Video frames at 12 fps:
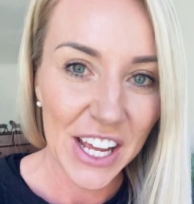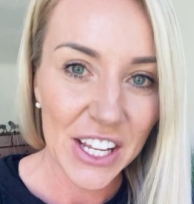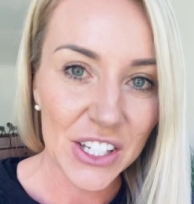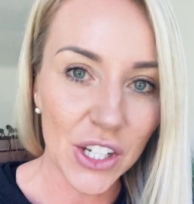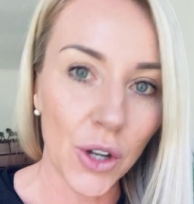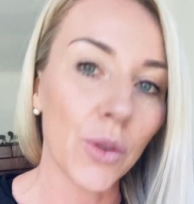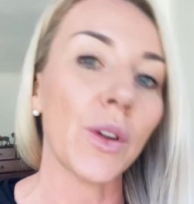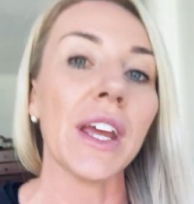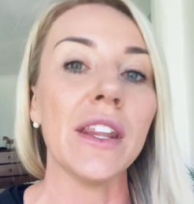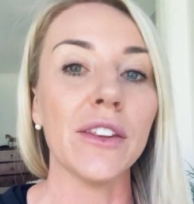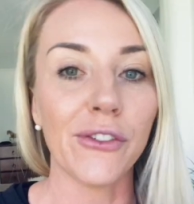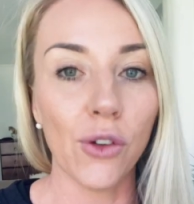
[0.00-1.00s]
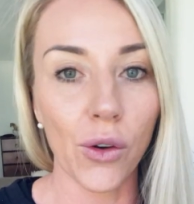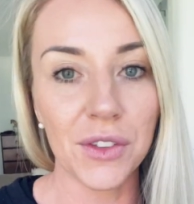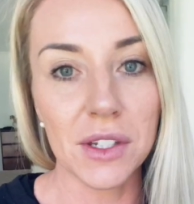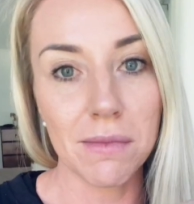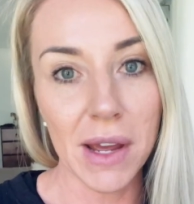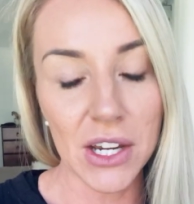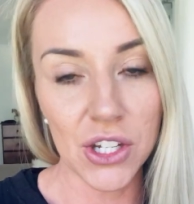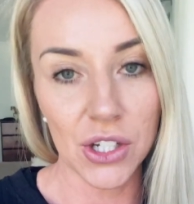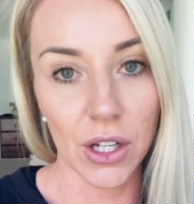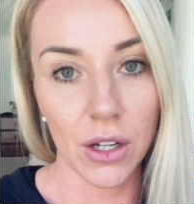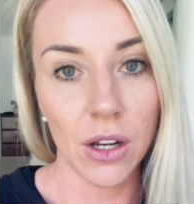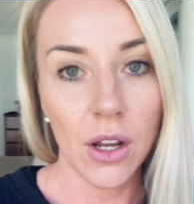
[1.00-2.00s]
So in the fourth
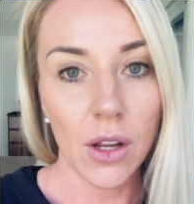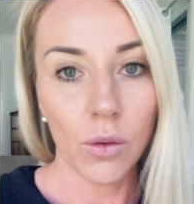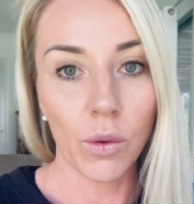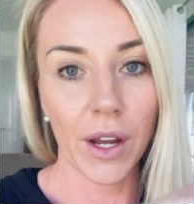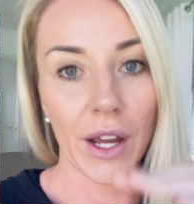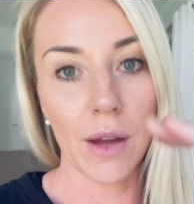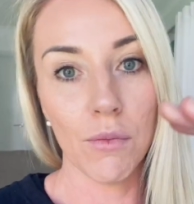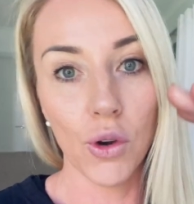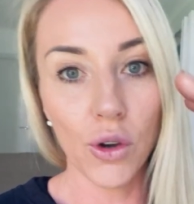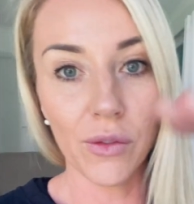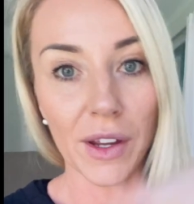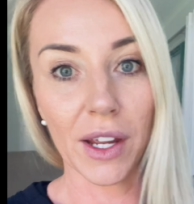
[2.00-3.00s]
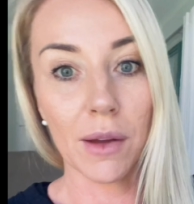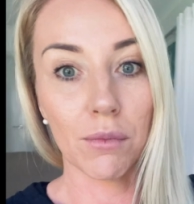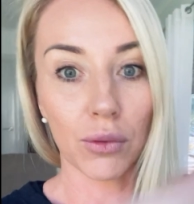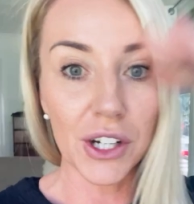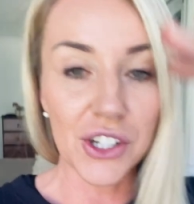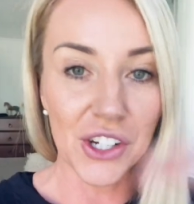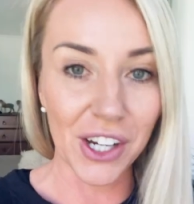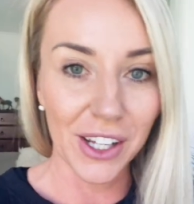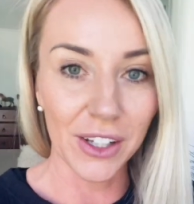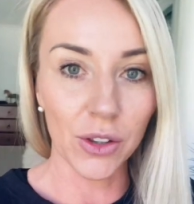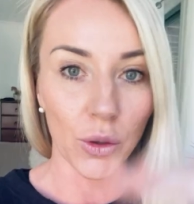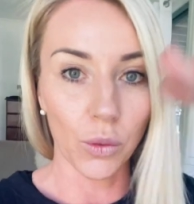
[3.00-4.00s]
dimension, we're moving and
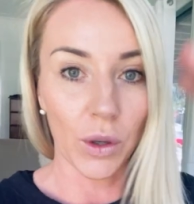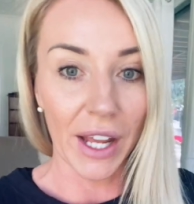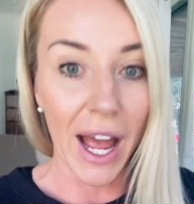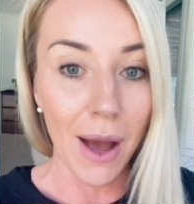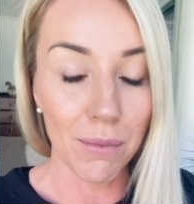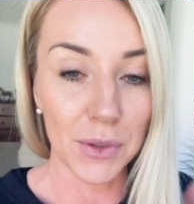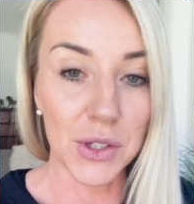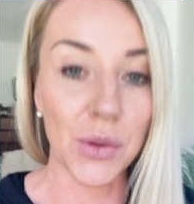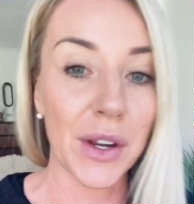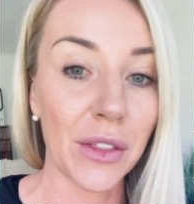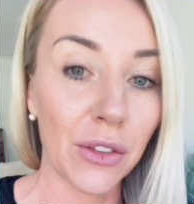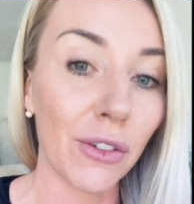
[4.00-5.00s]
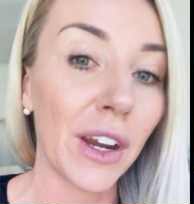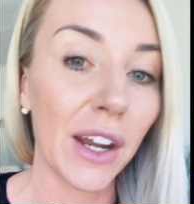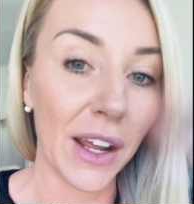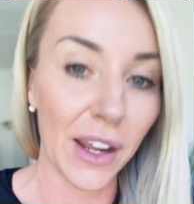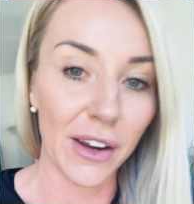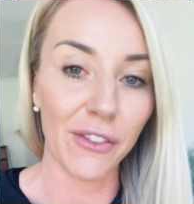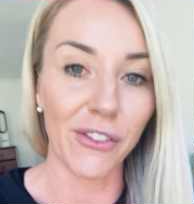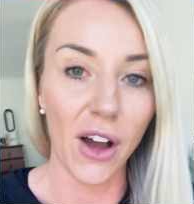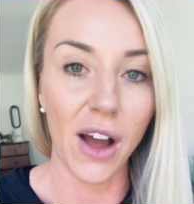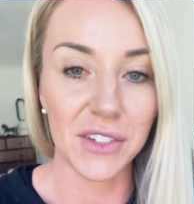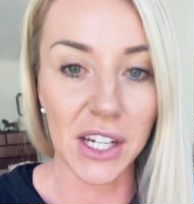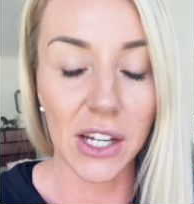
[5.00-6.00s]
bridging the gap between 3D and
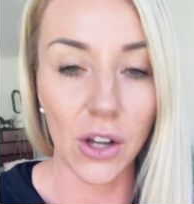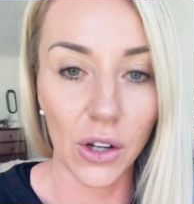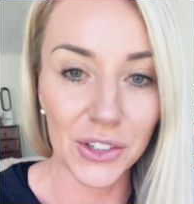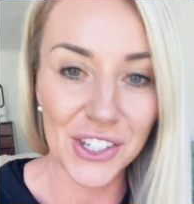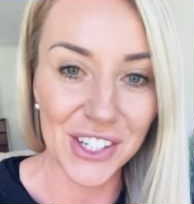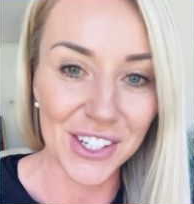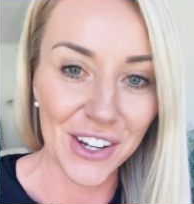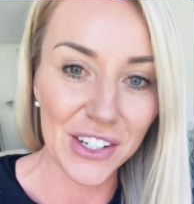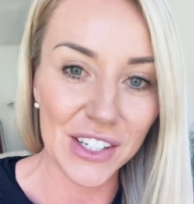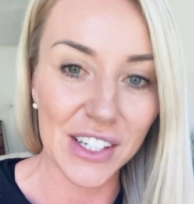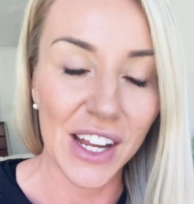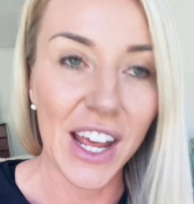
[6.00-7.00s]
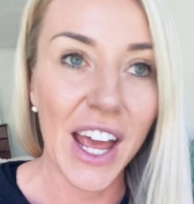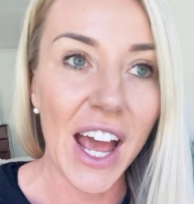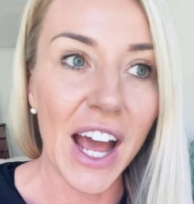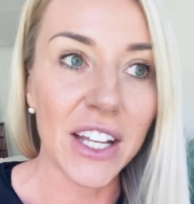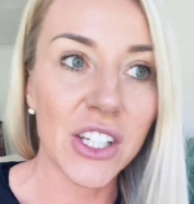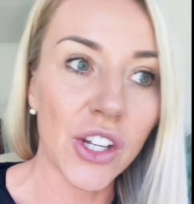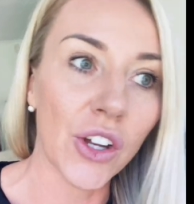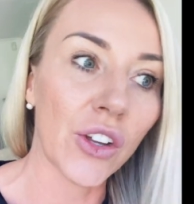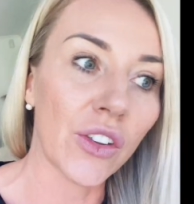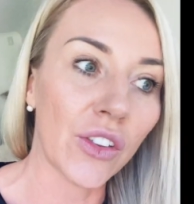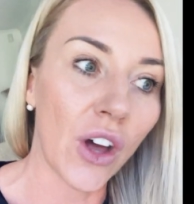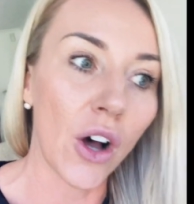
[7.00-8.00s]
5D consciousness. And
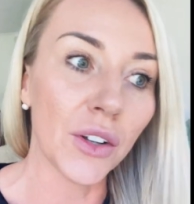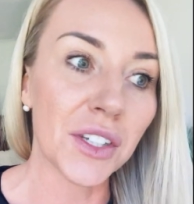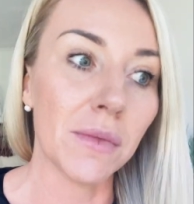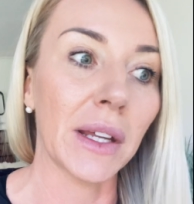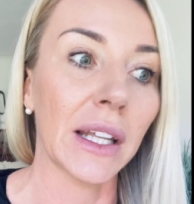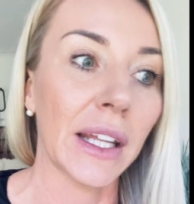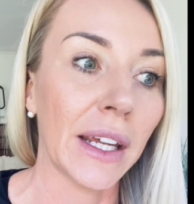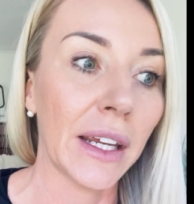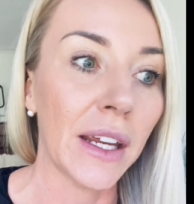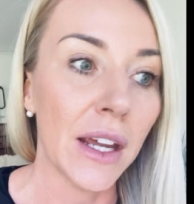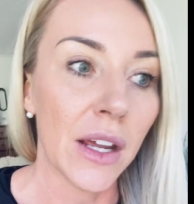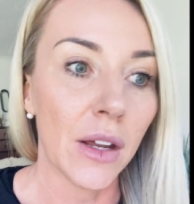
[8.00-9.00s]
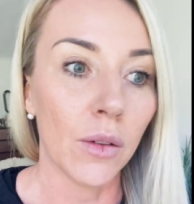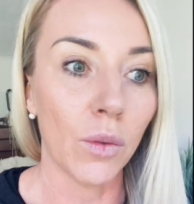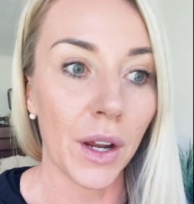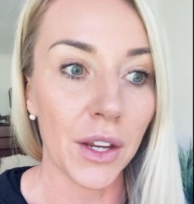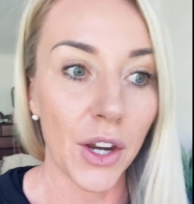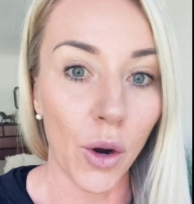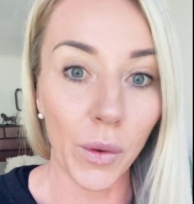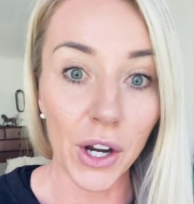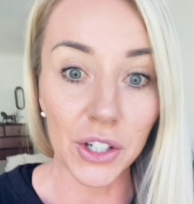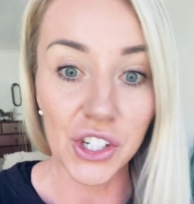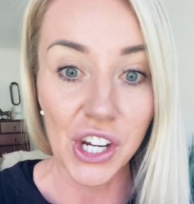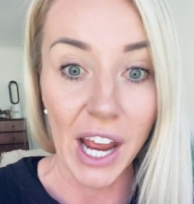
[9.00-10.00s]
so ultimately, we're
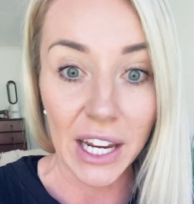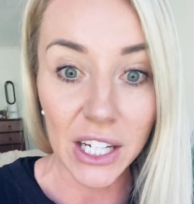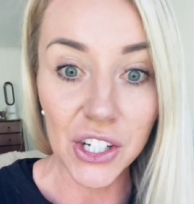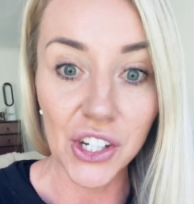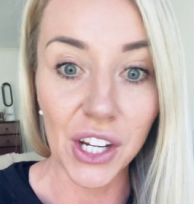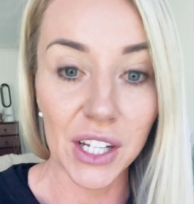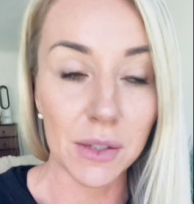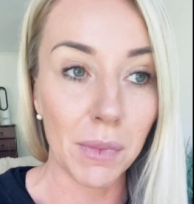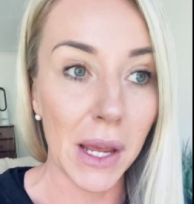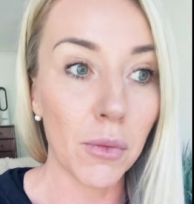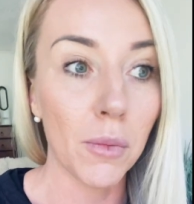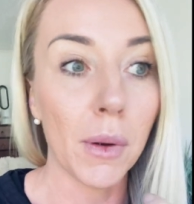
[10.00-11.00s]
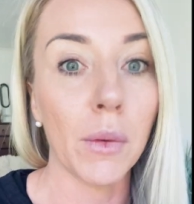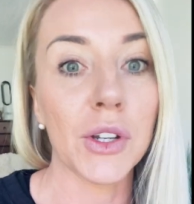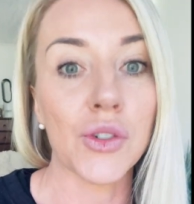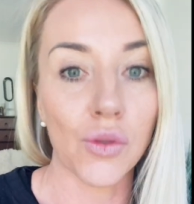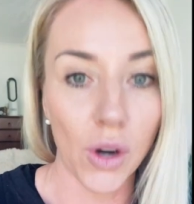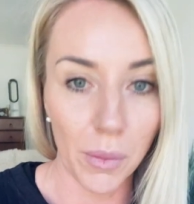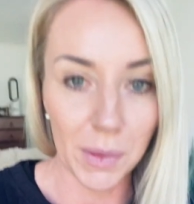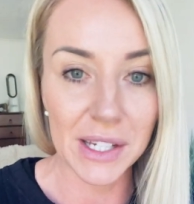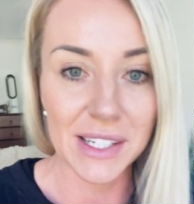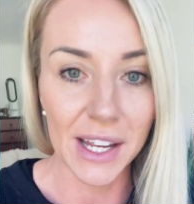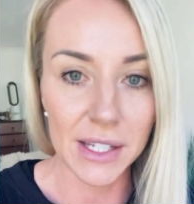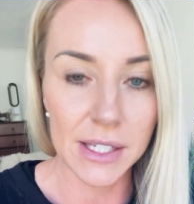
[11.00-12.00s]
not changing as people, but we're
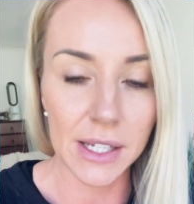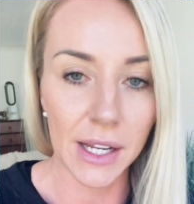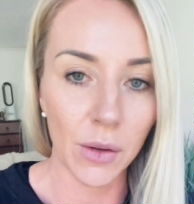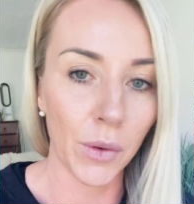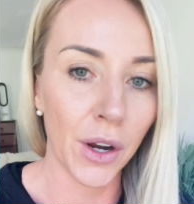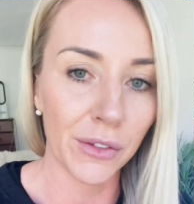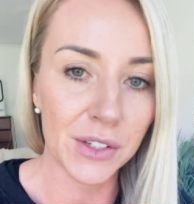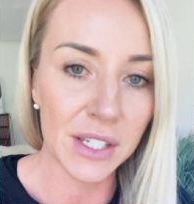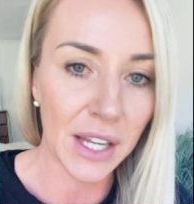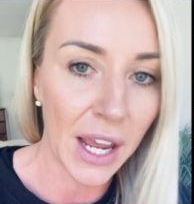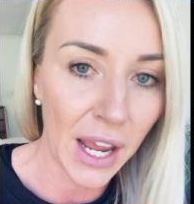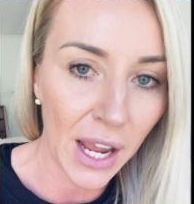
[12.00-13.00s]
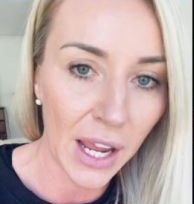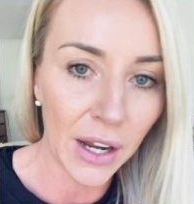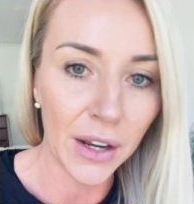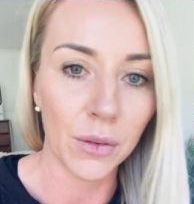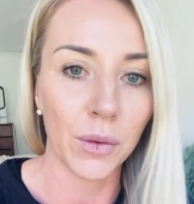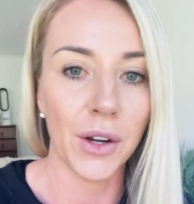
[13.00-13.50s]
dropping density. We're not scared.